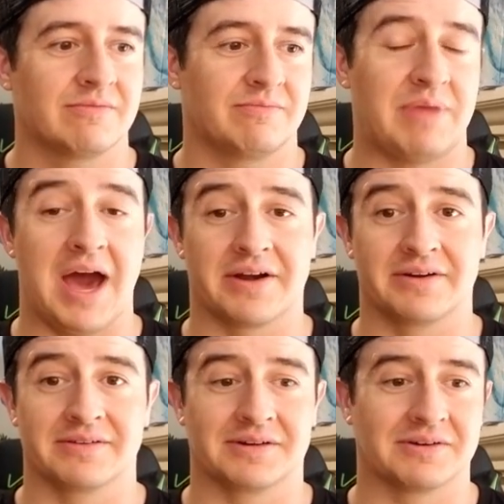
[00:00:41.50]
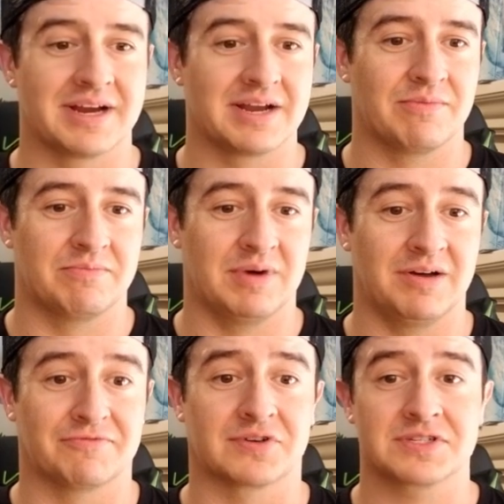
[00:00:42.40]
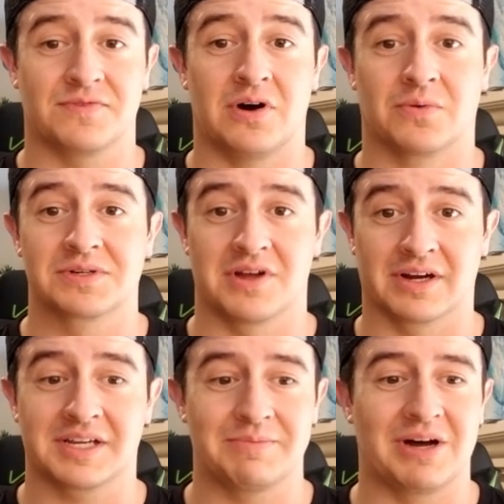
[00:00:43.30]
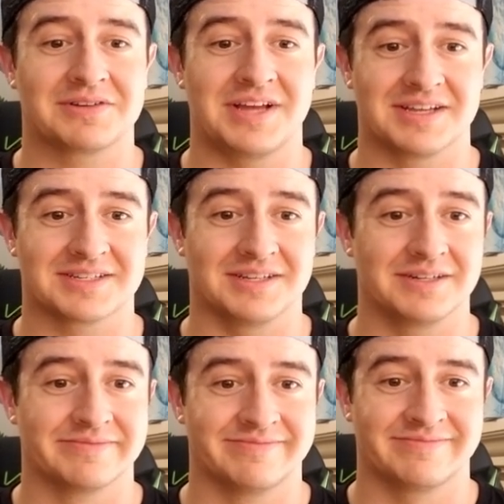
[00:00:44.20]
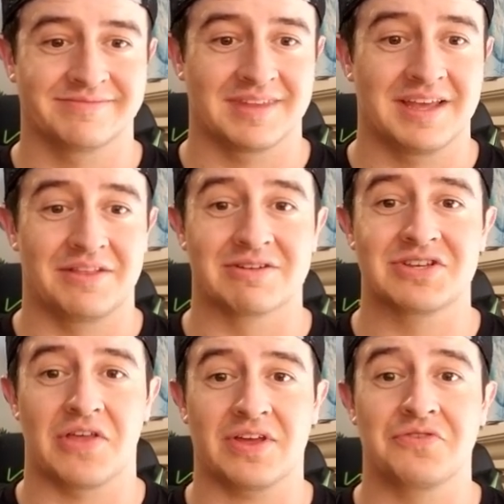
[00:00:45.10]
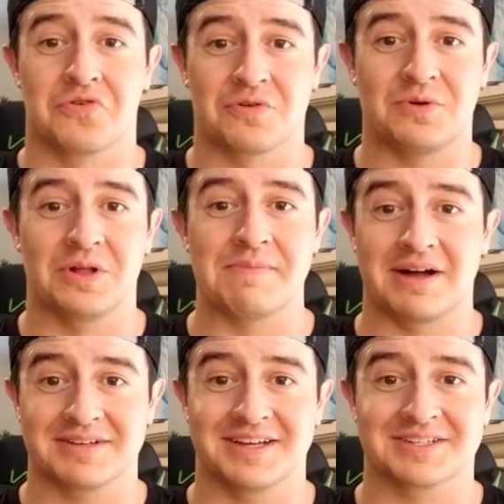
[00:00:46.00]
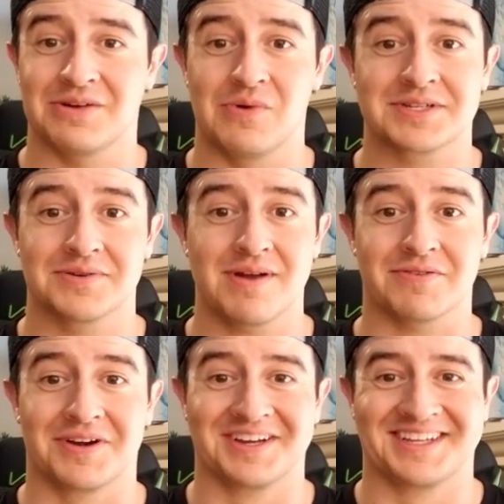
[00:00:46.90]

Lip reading: pattern, all right? But first of all, we're talking about Tesla. There's nothing normal about Tesla whatsoever.